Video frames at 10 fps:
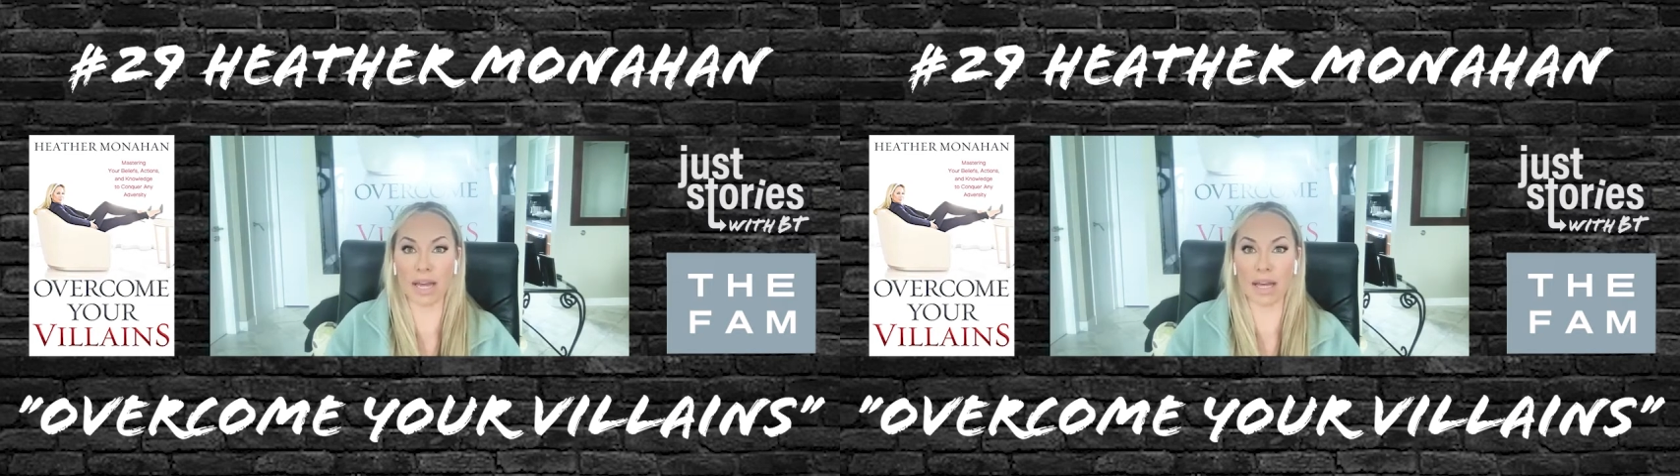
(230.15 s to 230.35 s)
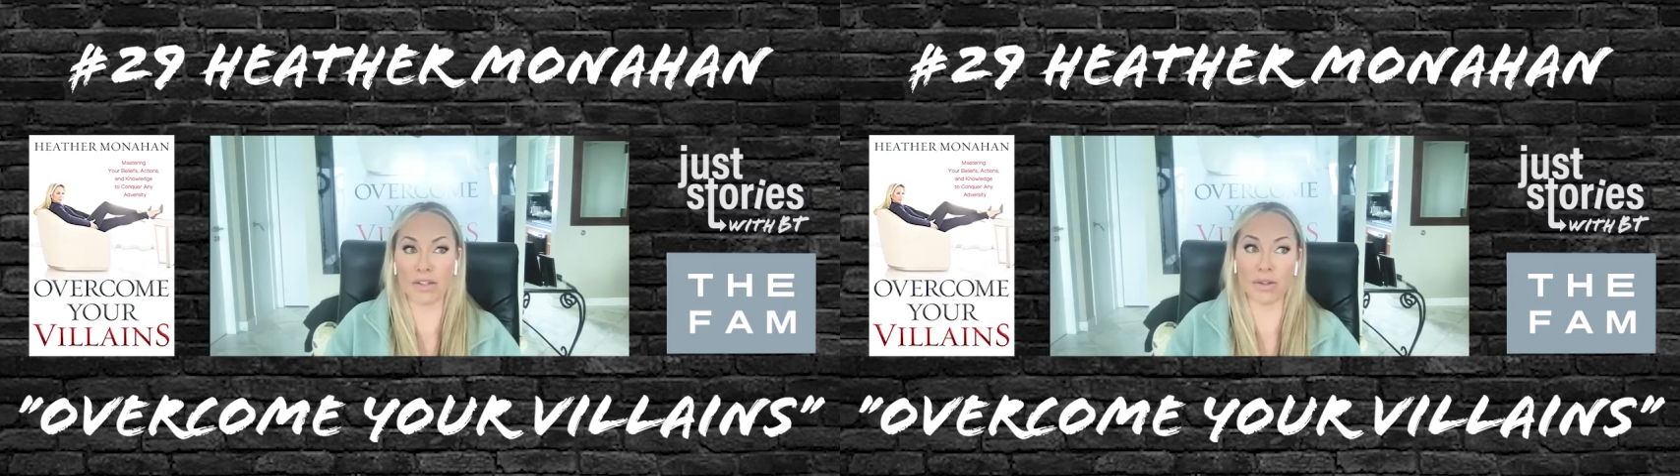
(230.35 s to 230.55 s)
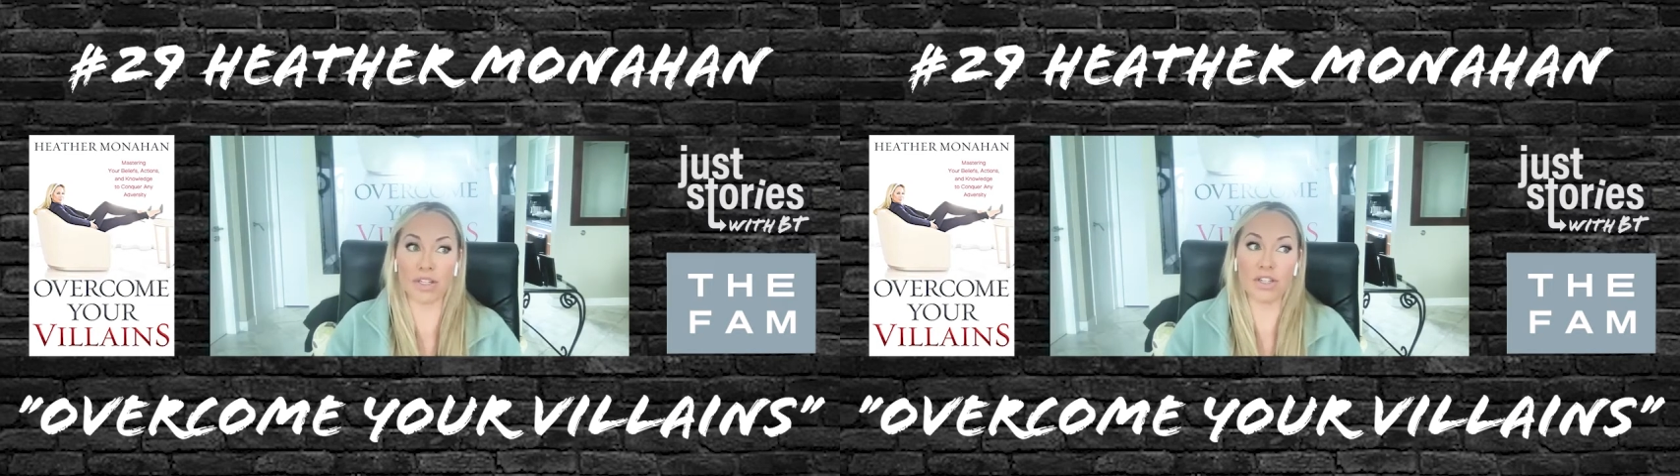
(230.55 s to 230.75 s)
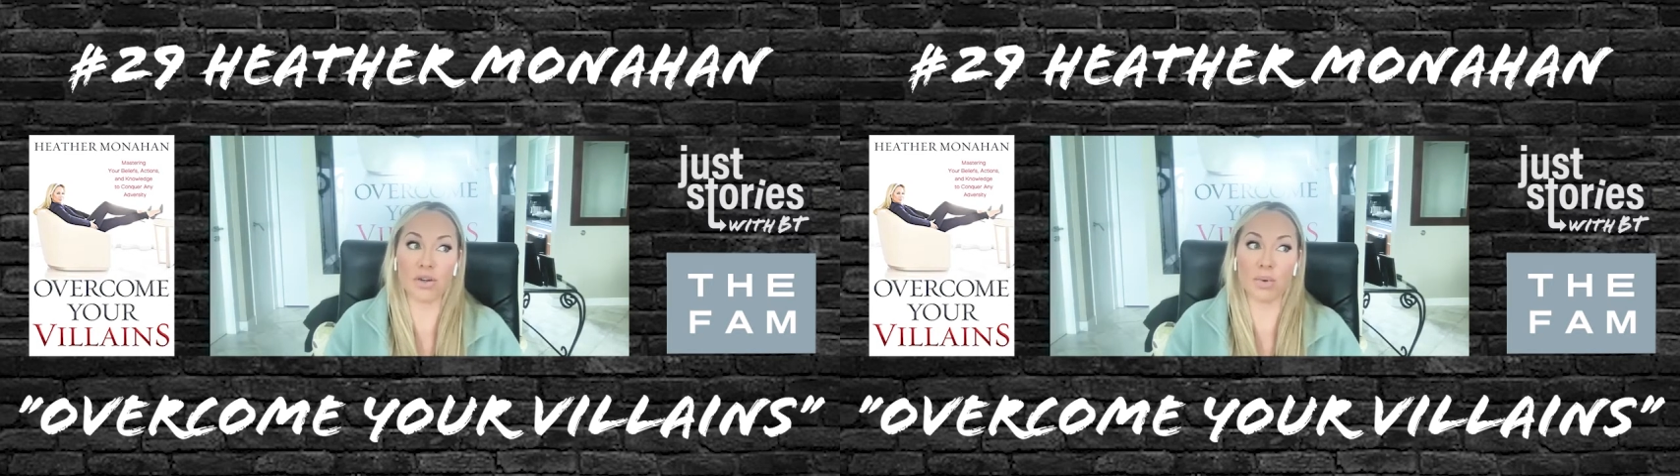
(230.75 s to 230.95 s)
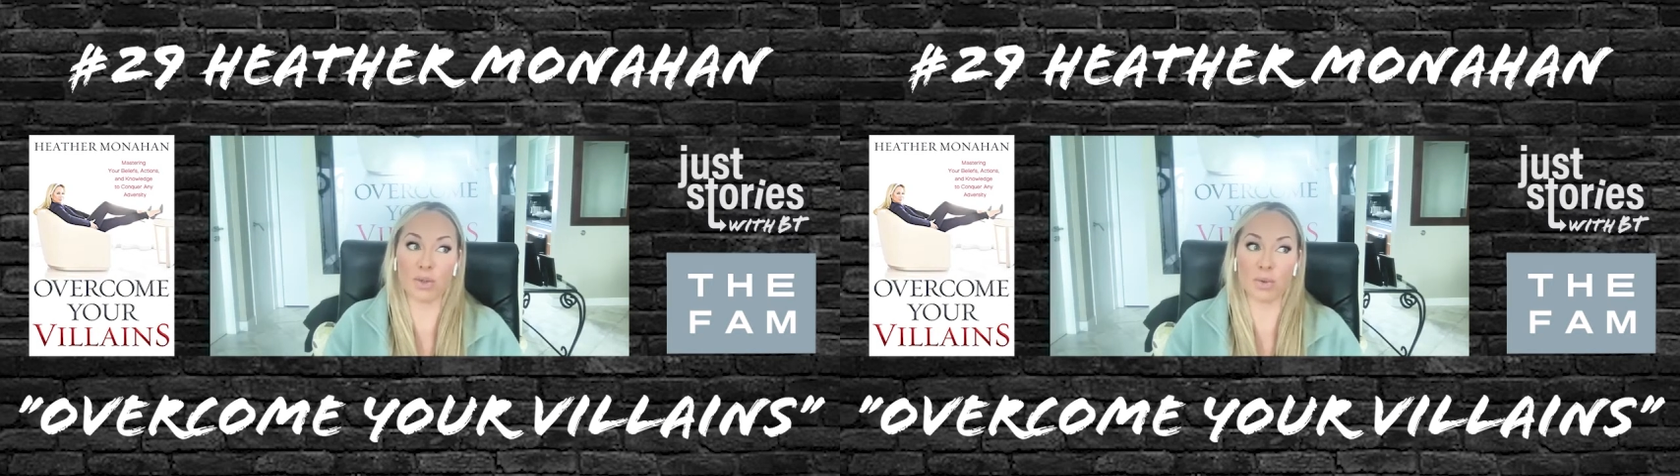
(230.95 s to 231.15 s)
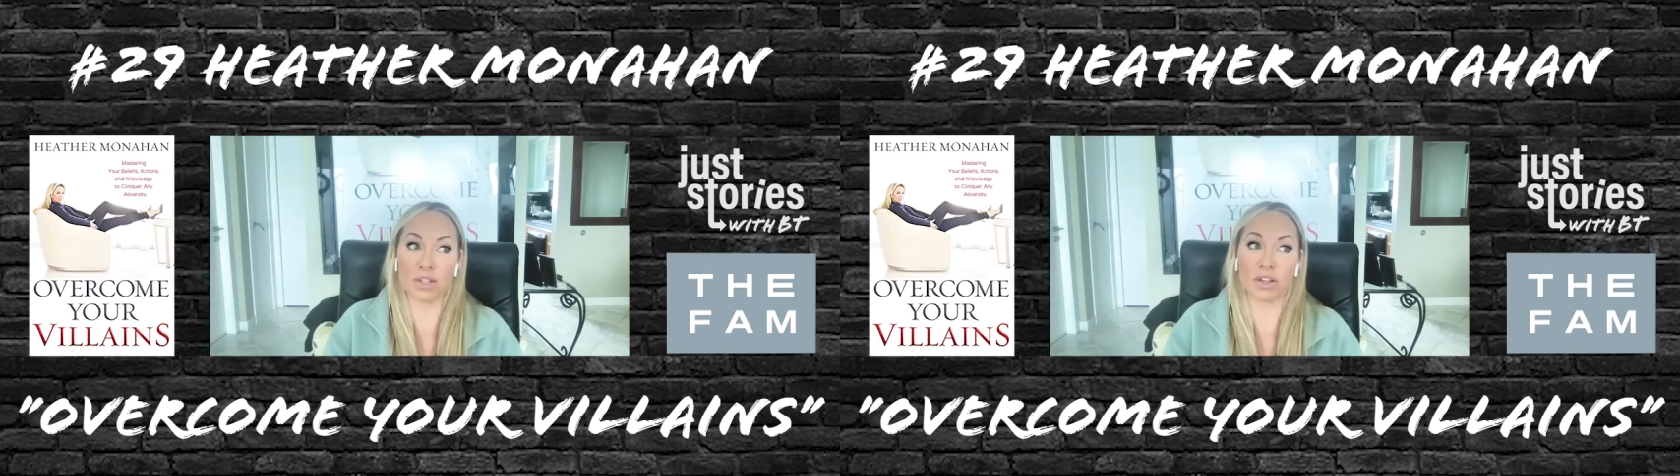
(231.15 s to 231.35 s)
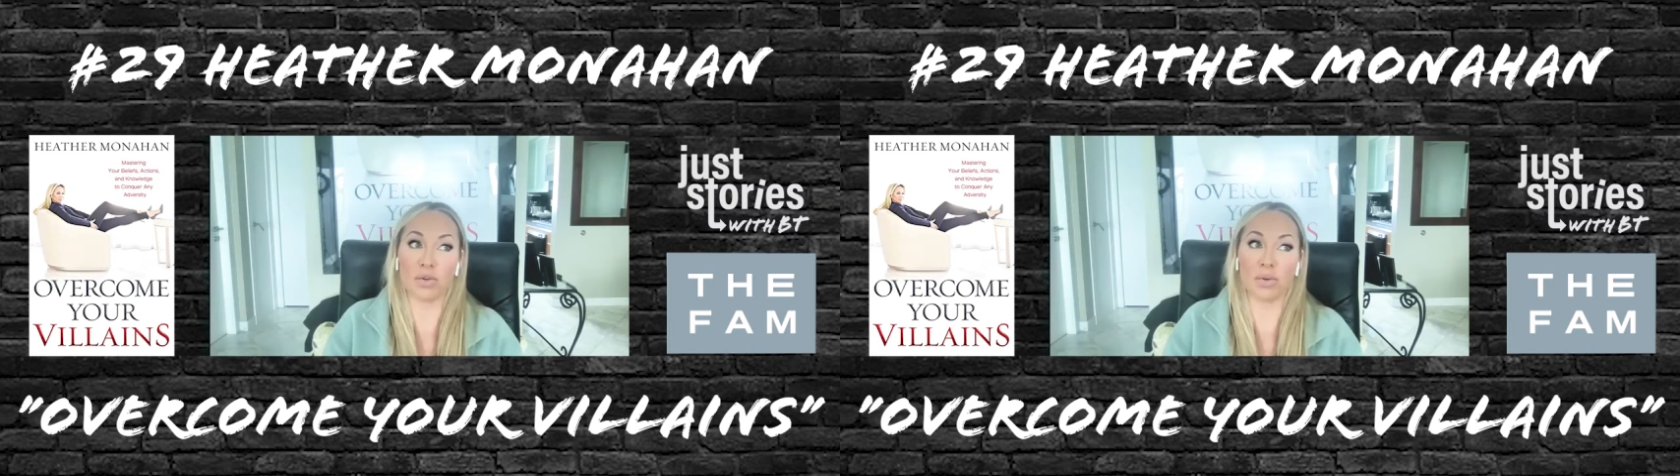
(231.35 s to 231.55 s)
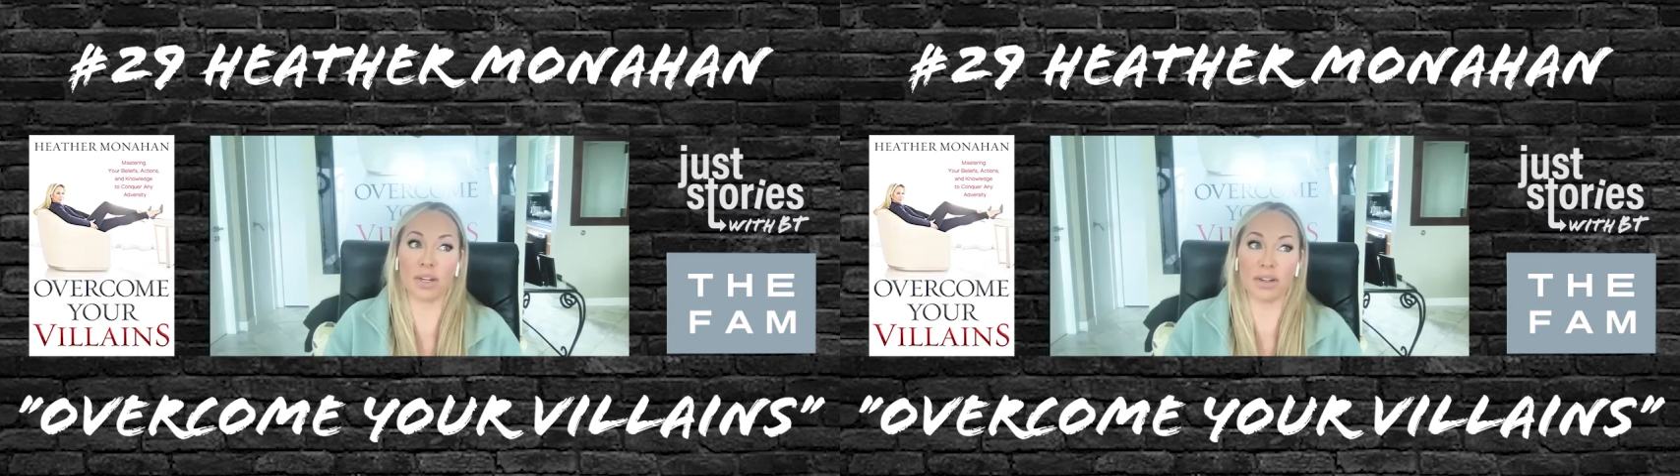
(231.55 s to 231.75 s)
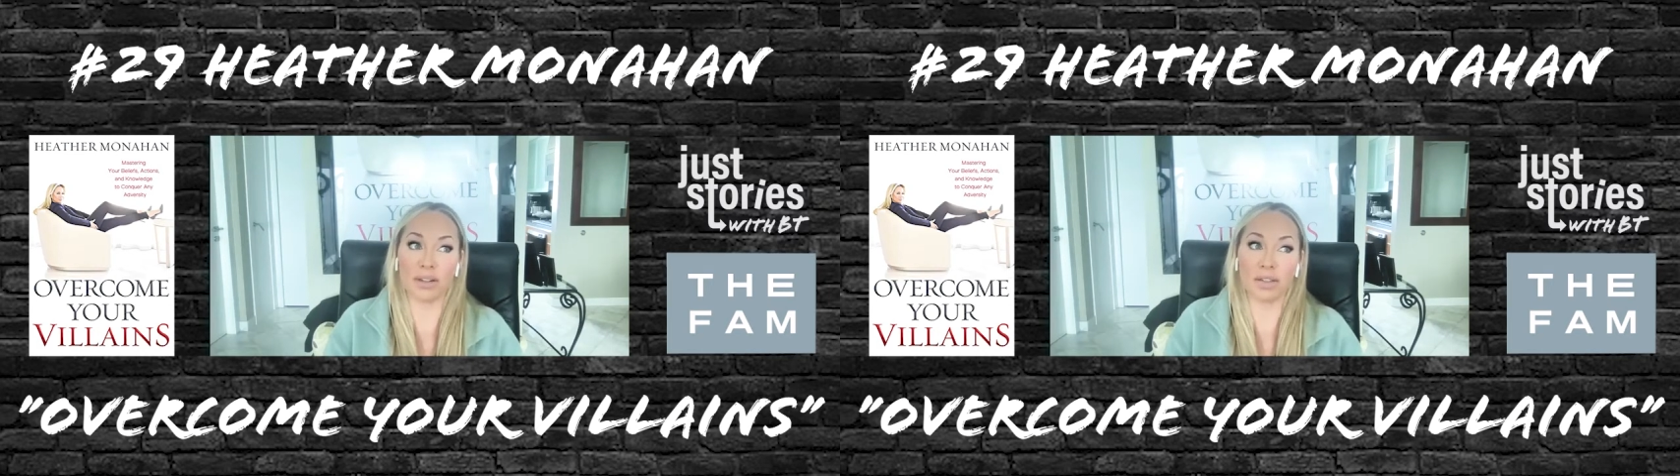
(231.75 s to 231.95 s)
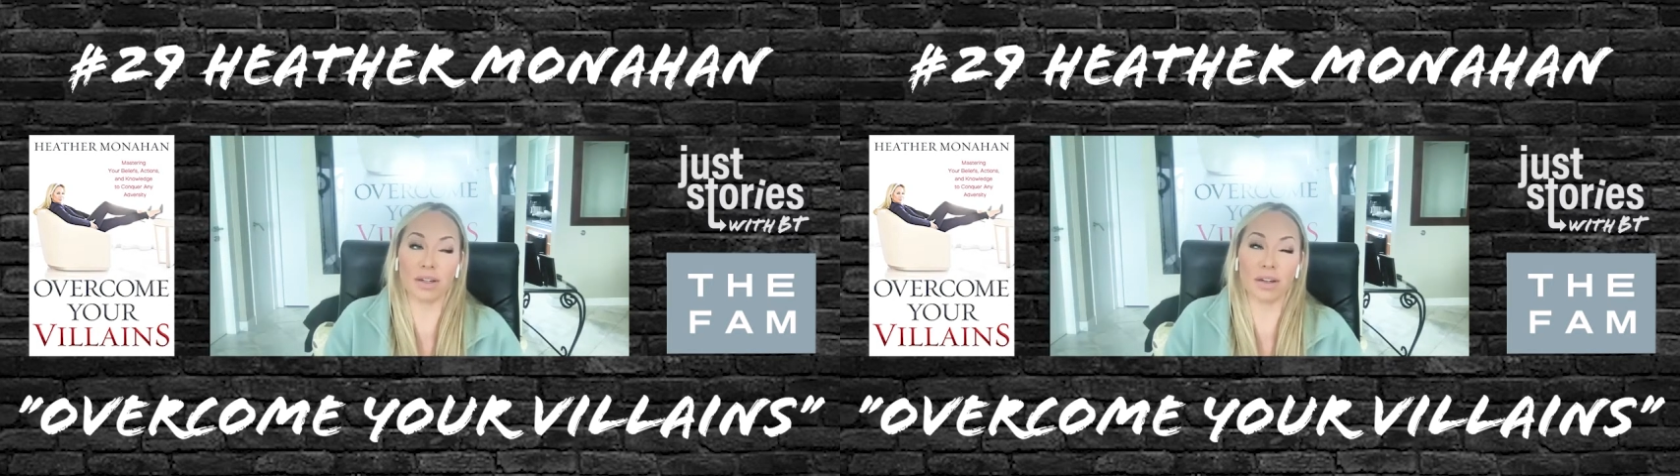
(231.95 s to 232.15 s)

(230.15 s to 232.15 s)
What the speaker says: to enter into, which was a career,